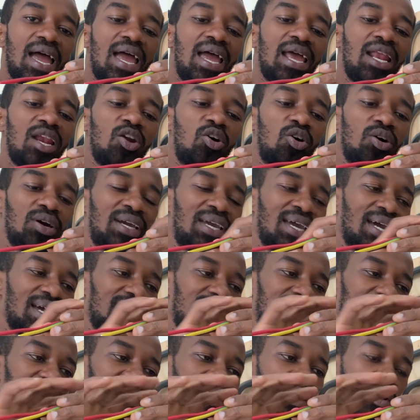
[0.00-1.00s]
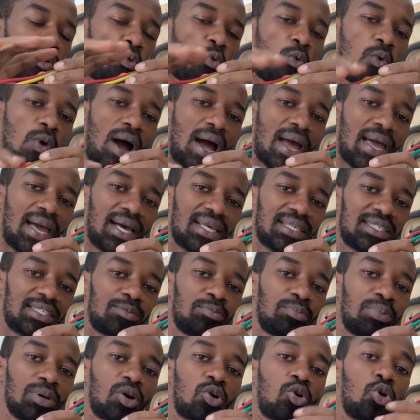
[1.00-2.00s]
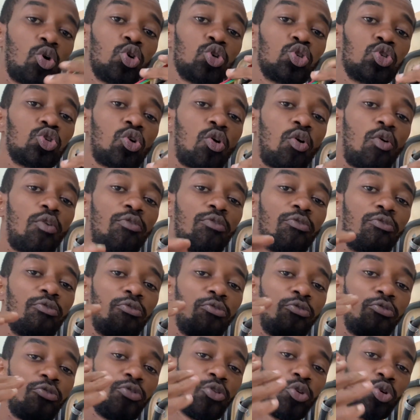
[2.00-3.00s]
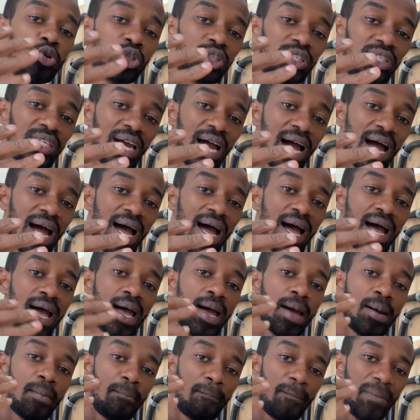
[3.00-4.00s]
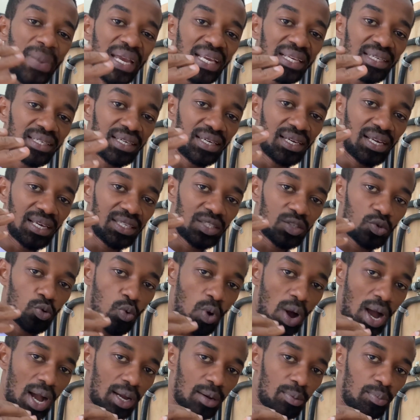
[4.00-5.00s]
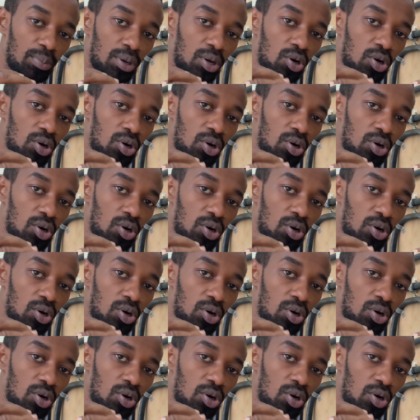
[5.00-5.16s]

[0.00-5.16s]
elongate the wires because of future maintenance work.